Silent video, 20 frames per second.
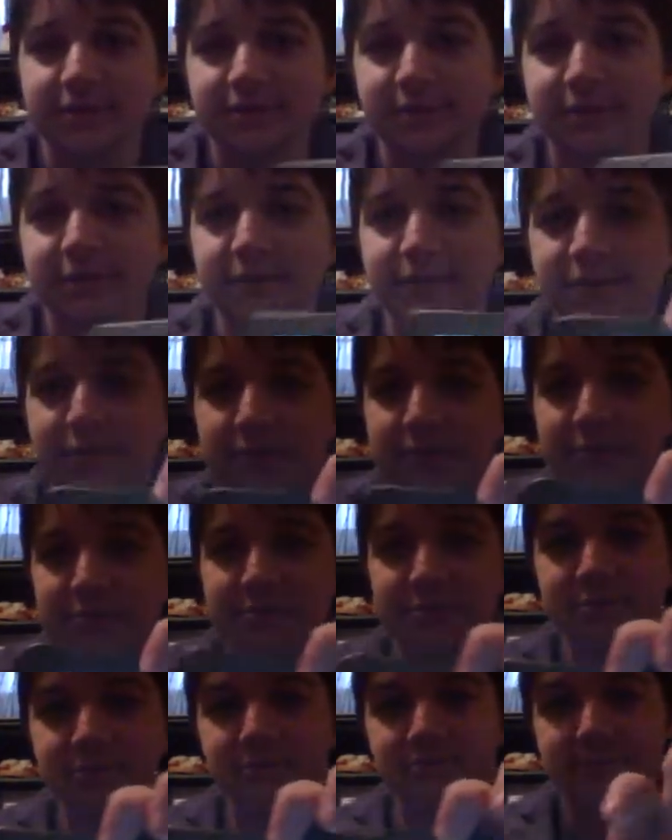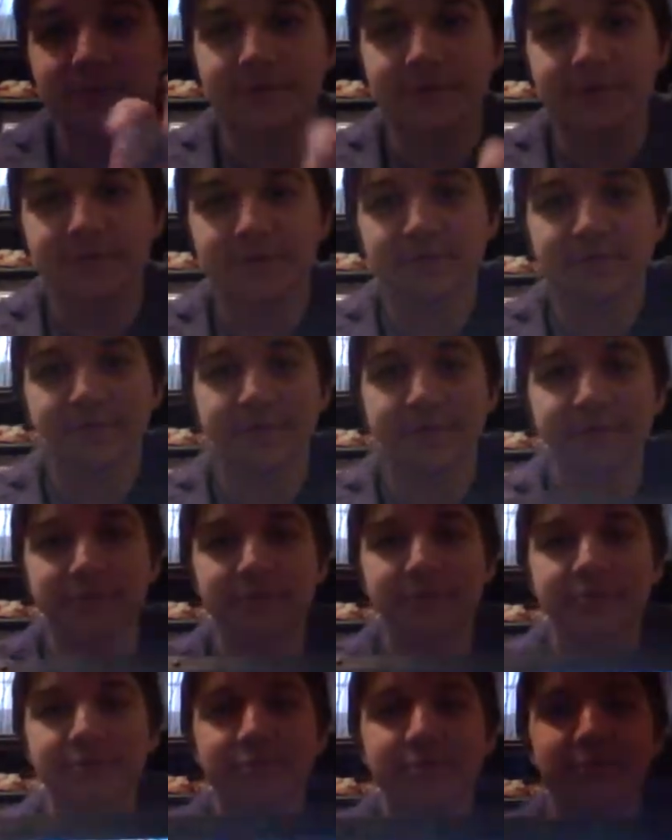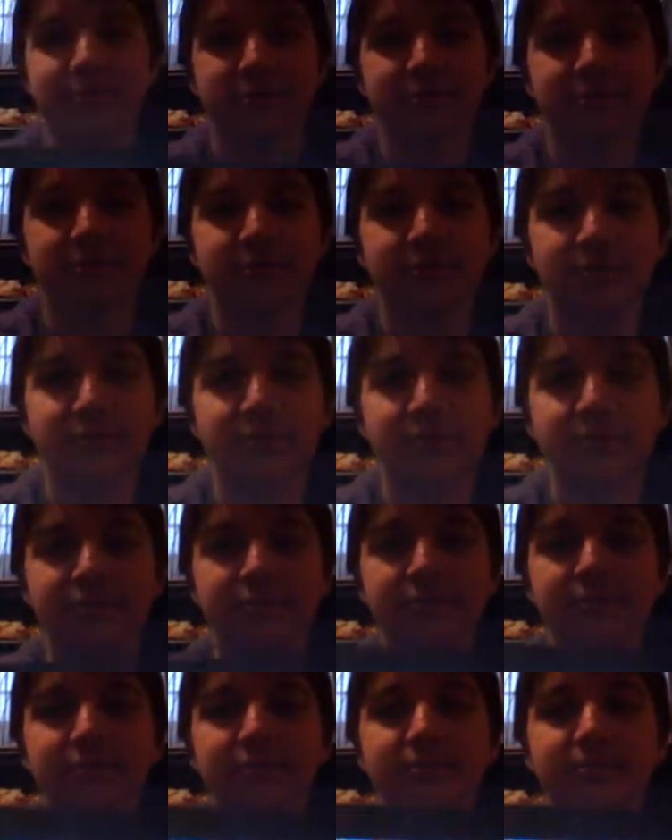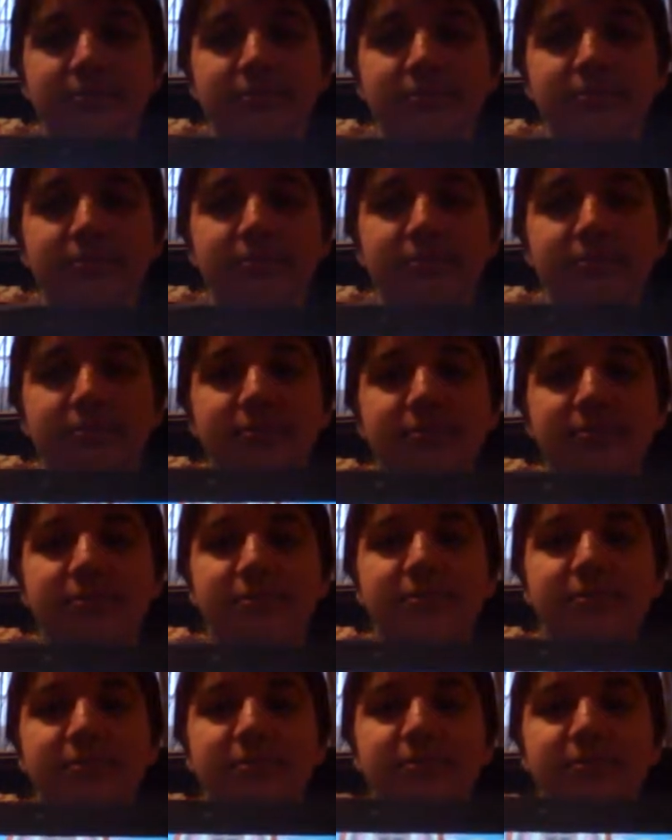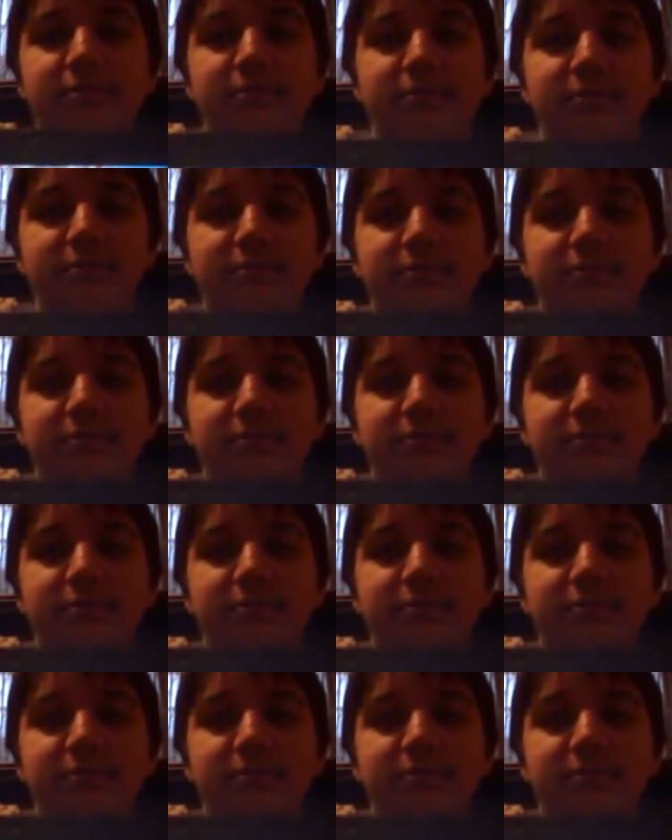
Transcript: (silence)